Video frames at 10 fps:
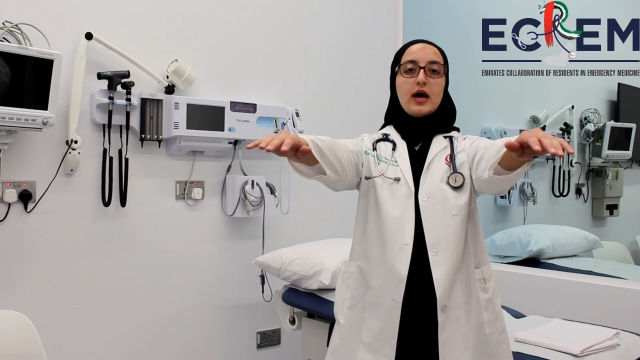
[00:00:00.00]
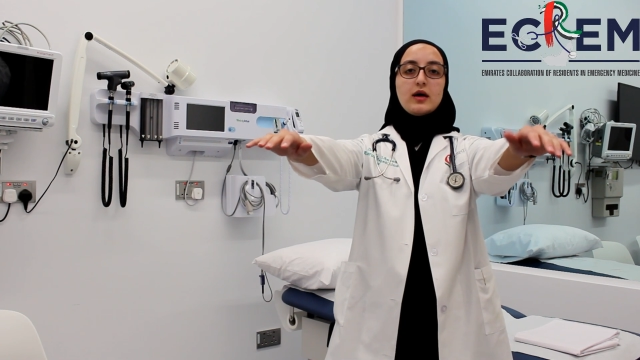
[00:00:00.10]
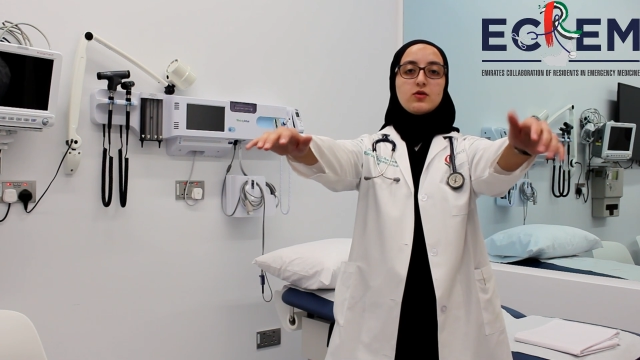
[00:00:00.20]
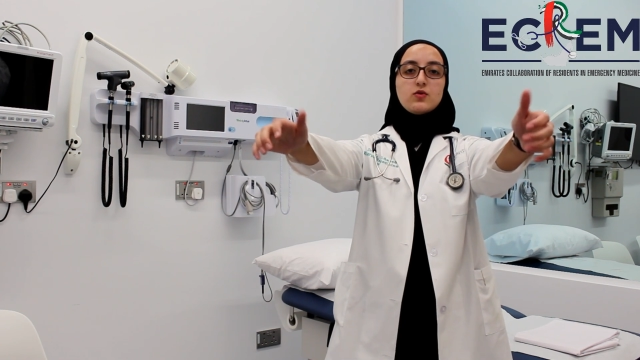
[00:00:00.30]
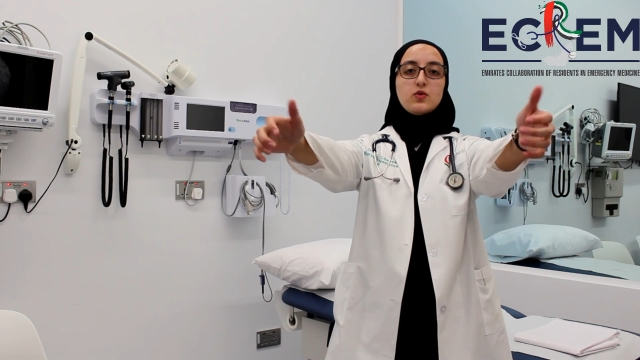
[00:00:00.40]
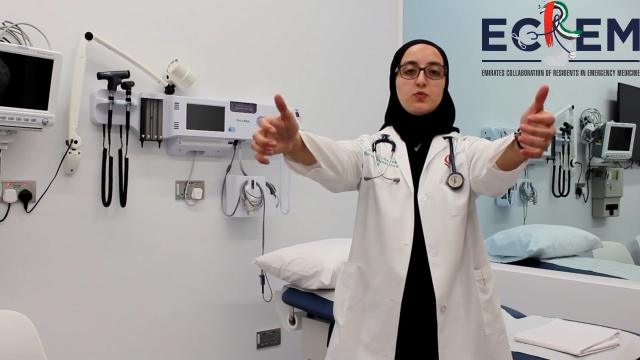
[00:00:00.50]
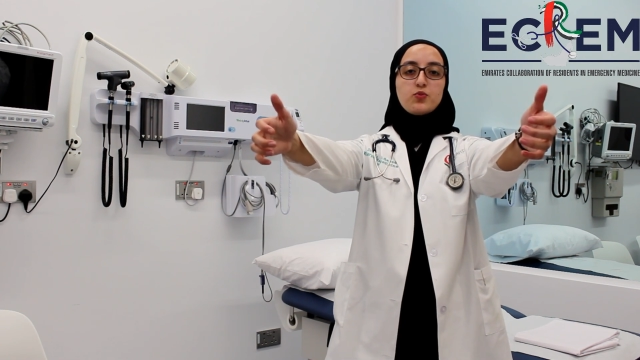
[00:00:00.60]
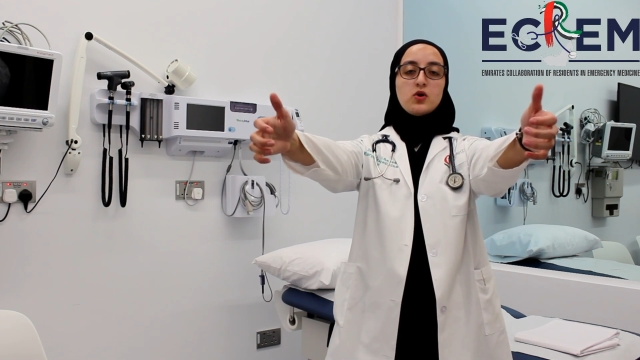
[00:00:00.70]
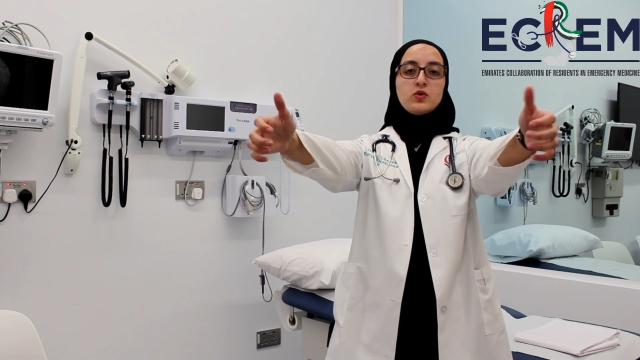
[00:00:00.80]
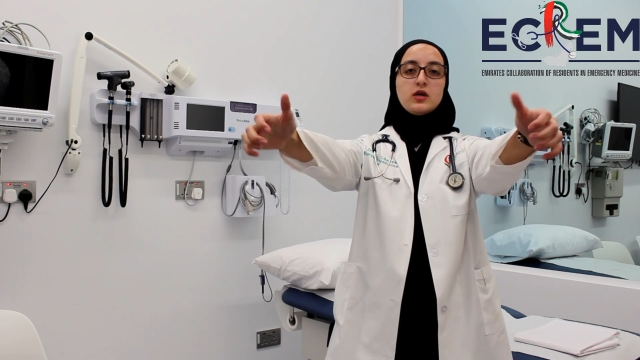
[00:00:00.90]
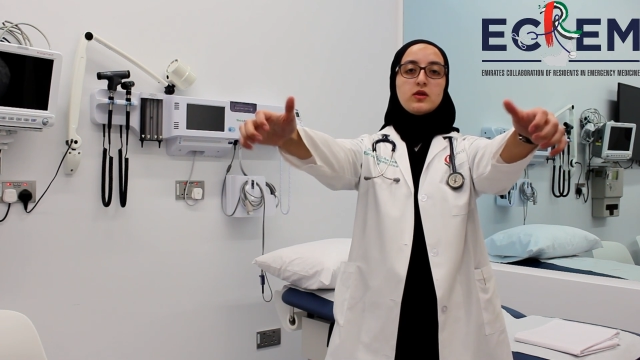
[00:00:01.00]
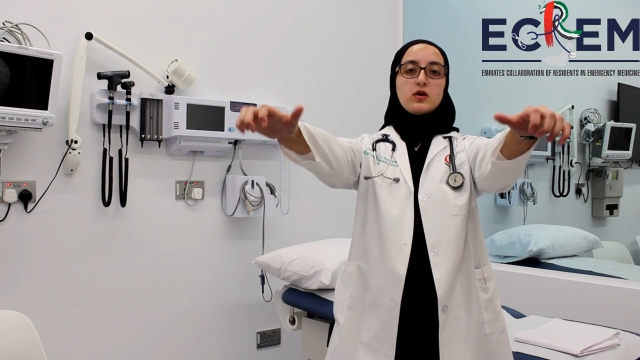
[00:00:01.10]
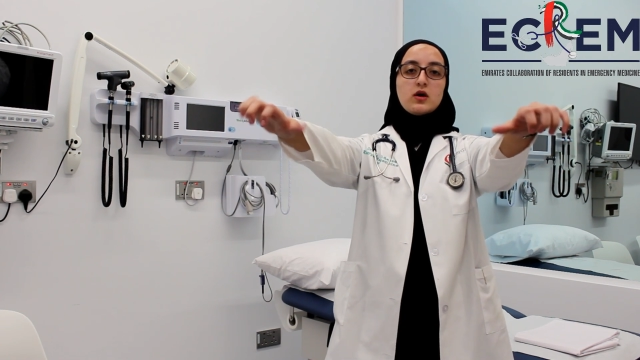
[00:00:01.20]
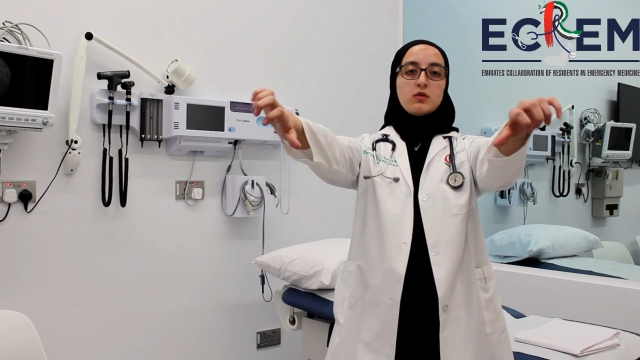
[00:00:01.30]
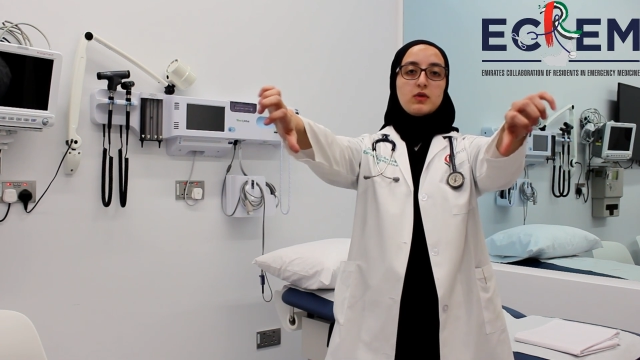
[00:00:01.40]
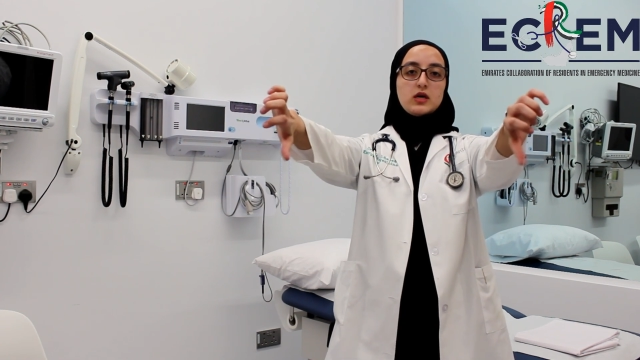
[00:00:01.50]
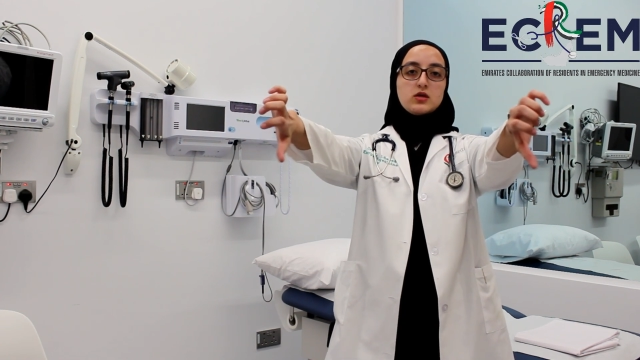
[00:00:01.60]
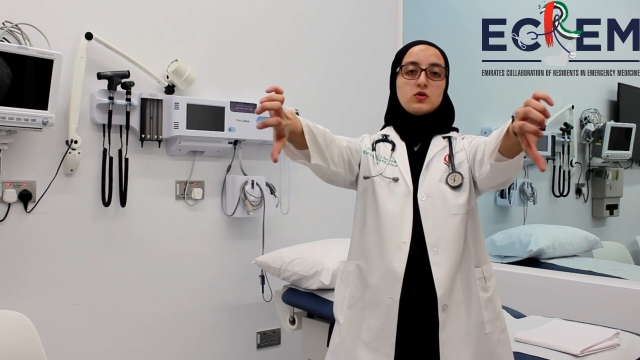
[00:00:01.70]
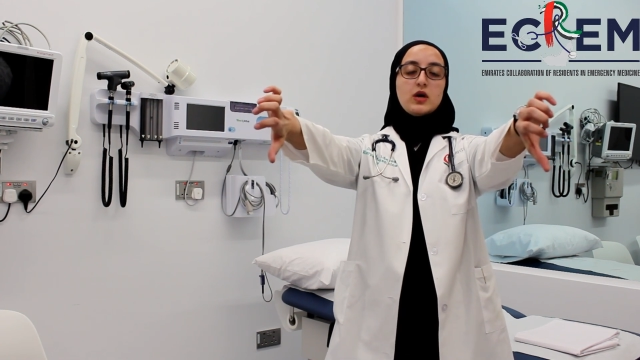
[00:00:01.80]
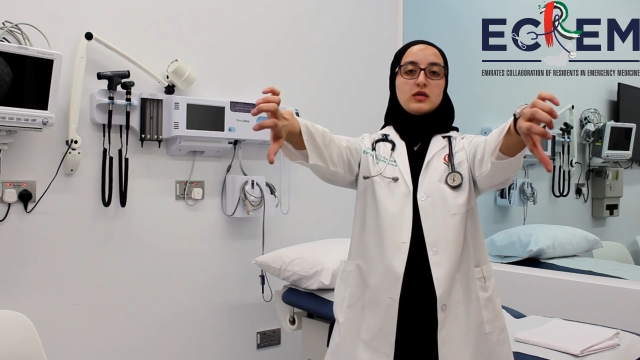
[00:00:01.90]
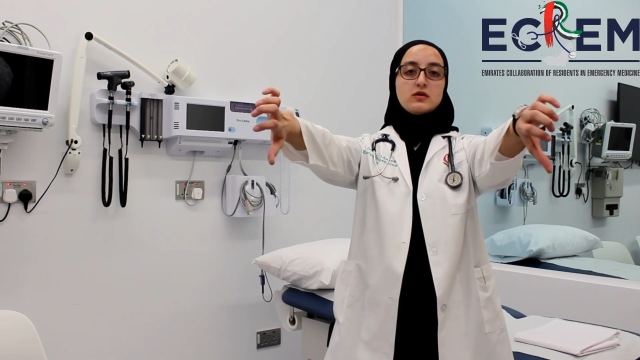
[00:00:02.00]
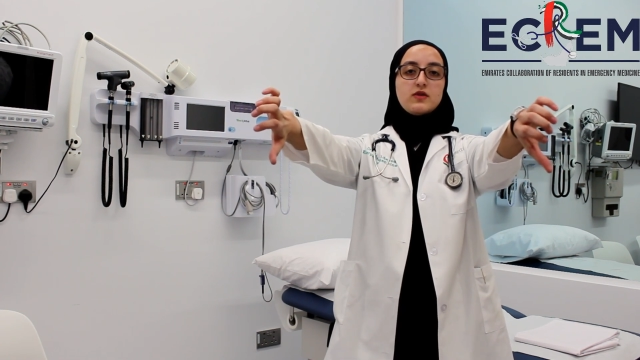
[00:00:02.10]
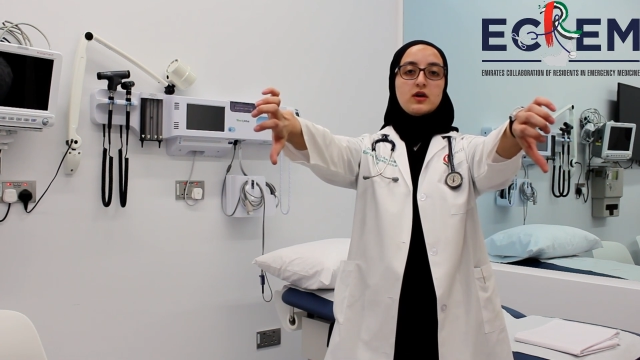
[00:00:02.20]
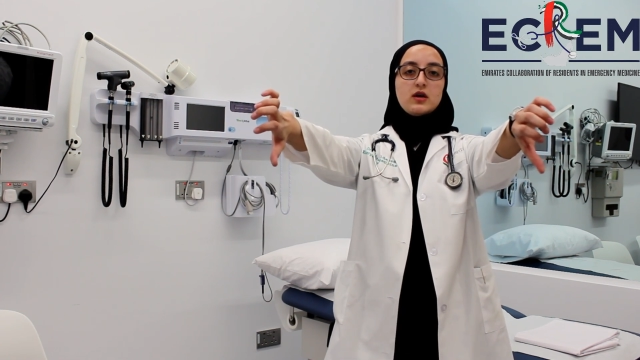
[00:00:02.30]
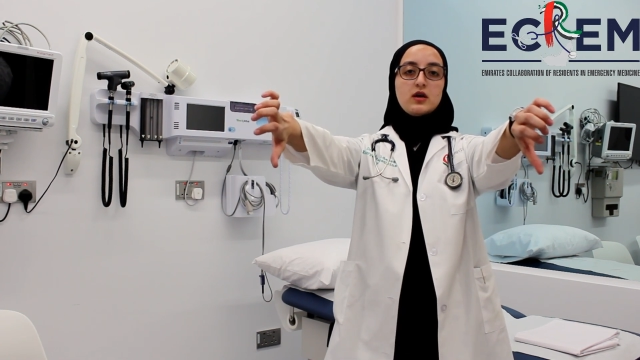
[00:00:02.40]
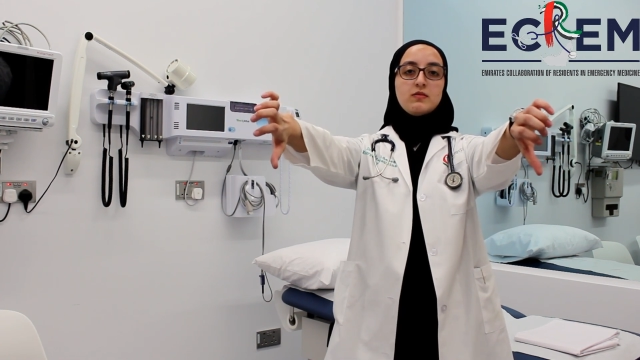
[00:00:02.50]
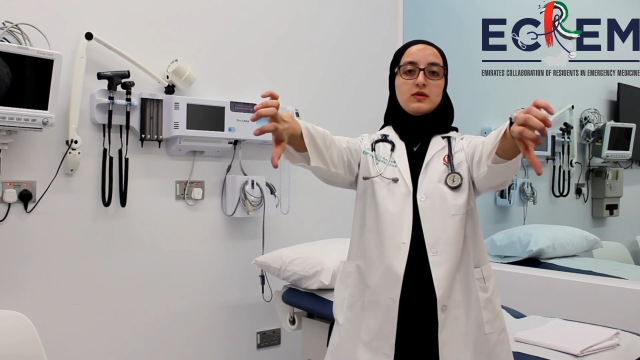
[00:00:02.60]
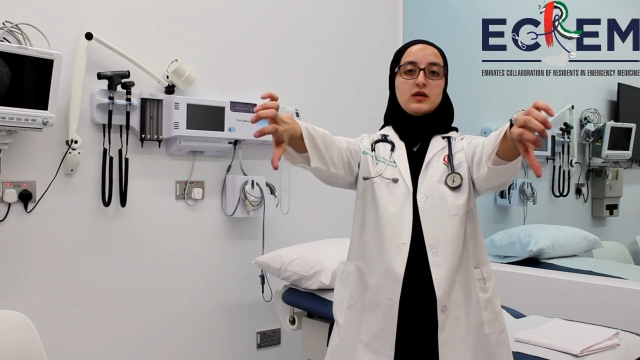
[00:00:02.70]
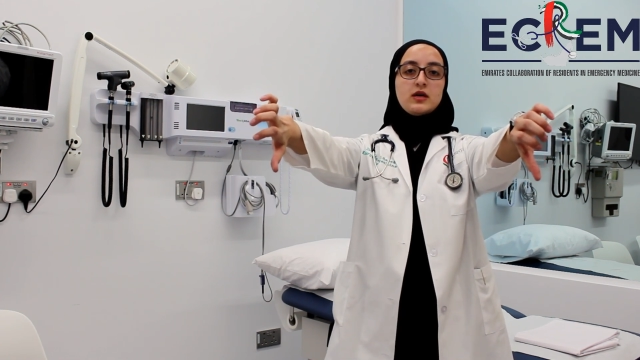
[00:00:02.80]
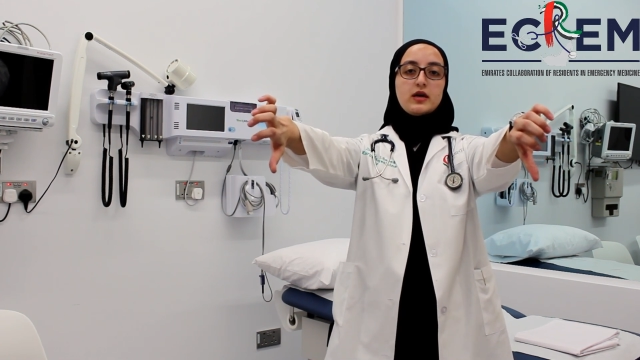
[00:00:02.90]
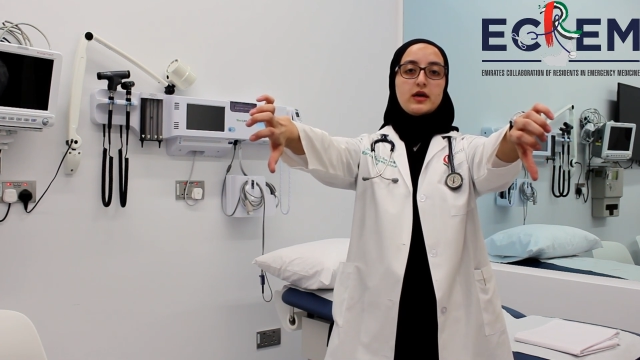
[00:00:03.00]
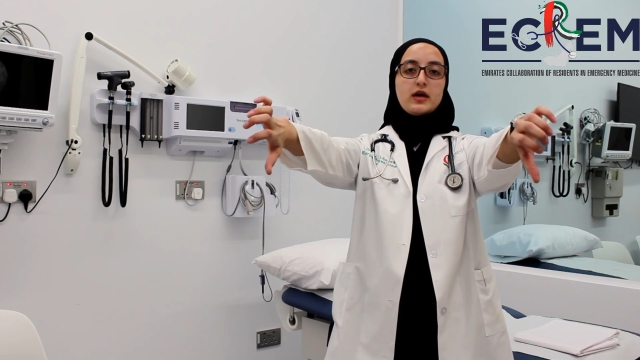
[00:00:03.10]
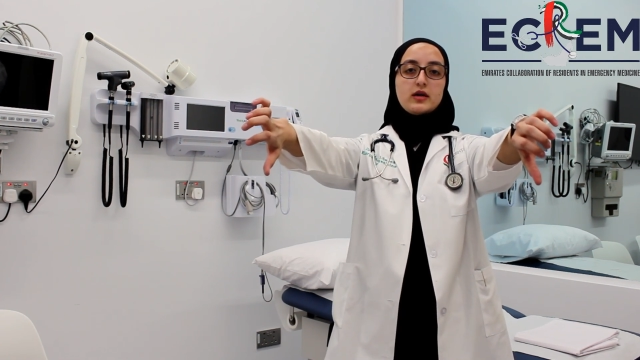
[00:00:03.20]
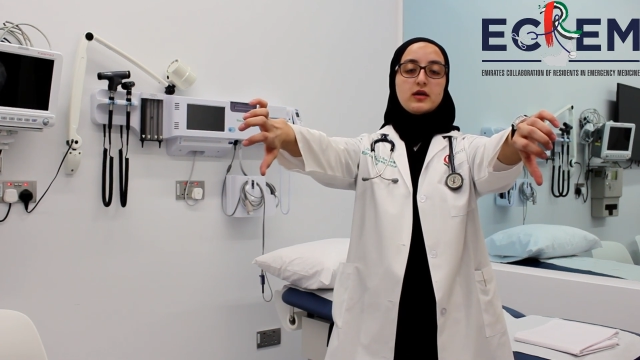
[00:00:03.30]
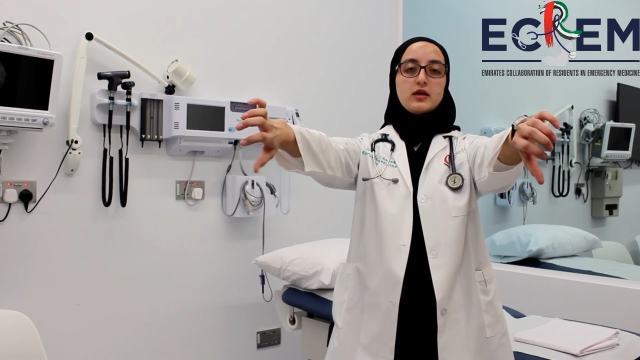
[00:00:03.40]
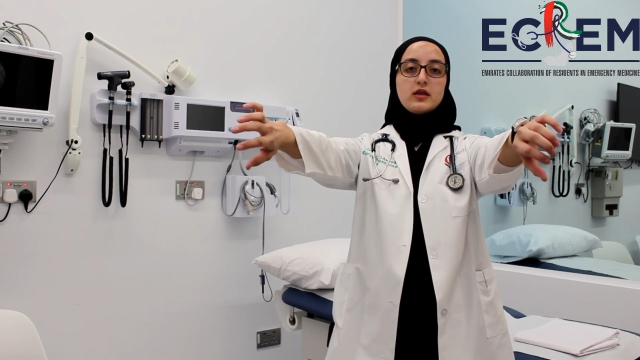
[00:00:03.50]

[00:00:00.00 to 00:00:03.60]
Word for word: and to pronate the arm like so, as if they are emptying a can.